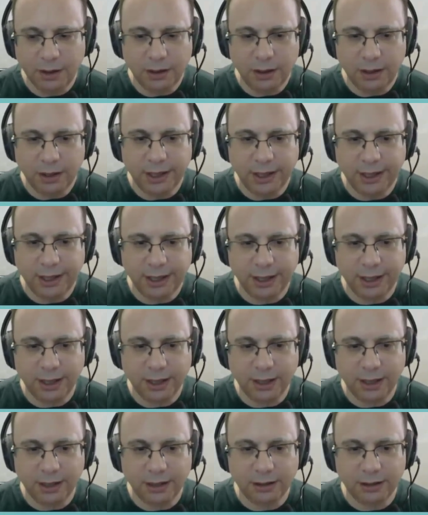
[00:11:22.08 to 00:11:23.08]

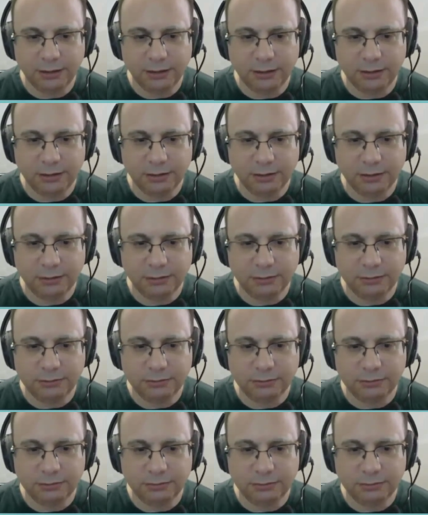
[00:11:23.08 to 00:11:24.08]
And
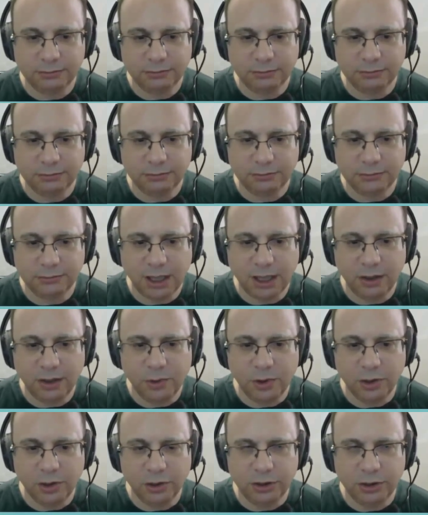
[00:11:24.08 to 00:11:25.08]
I
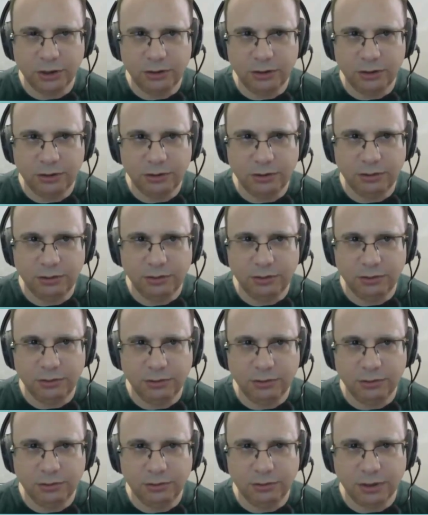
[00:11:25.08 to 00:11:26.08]
wanted to
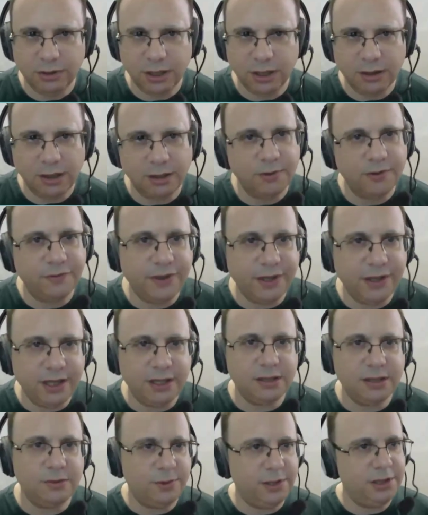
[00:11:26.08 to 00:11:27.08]
do a couple of
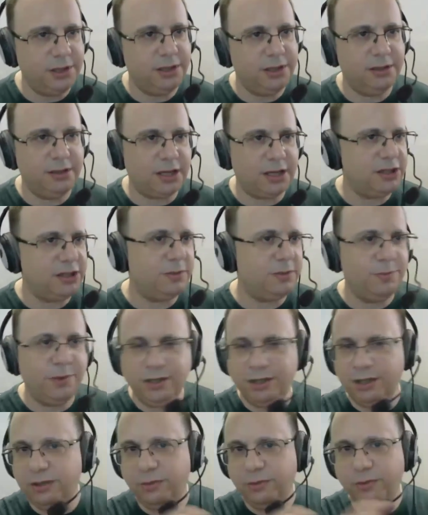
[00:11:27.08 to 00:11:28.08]
things with, not just
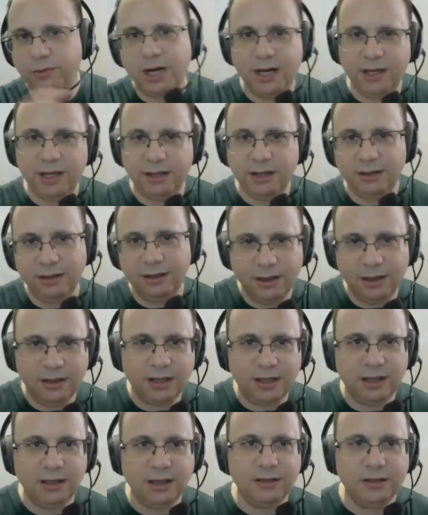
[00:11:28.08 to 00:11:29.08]
with the UI and get
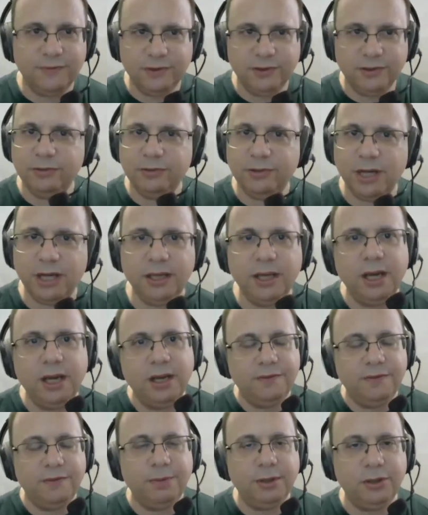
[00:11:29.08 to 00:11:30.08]
ideas for UI,
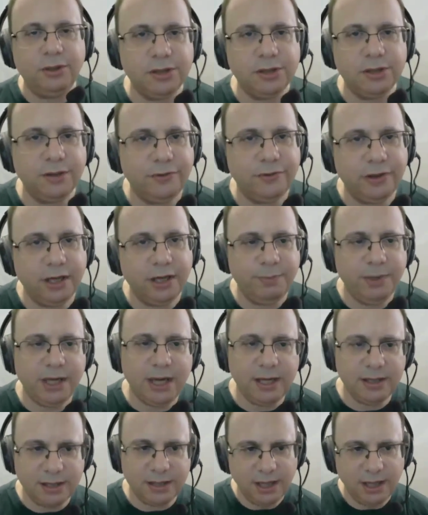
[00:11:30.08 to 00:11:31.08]
but also for
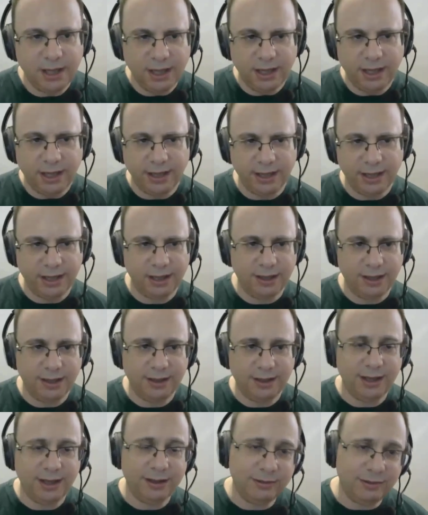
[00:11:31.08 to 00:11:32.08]
APIs.
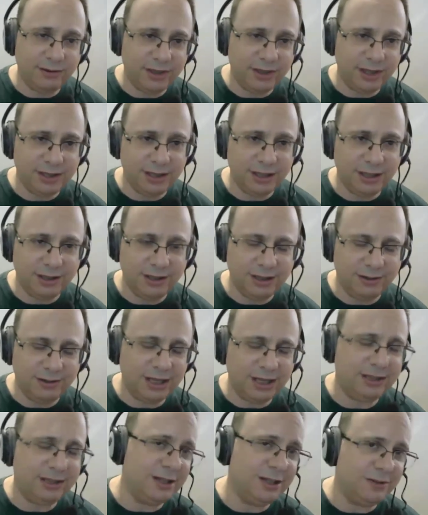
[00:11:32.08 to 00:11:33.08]
Interesting,
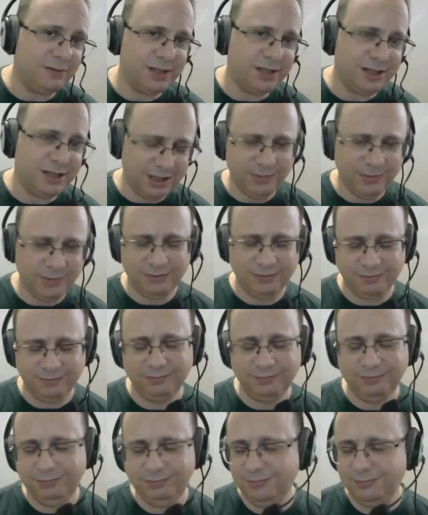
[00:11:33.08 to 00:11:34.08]
not interesting, but
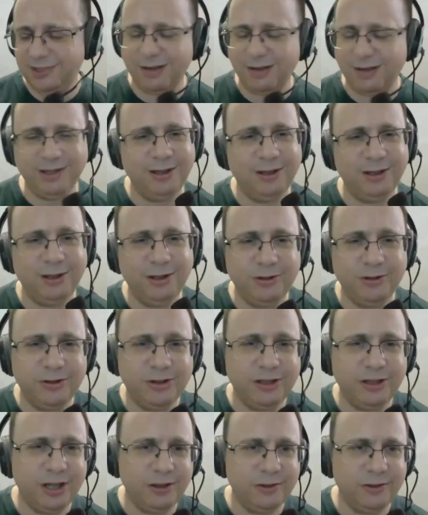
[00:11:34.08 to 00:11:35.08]
something that you
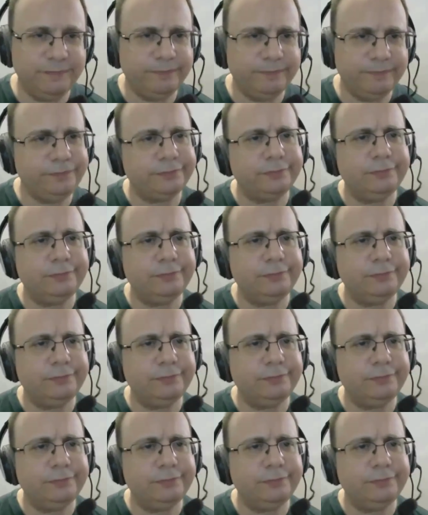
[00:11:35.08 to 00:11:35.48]
should know.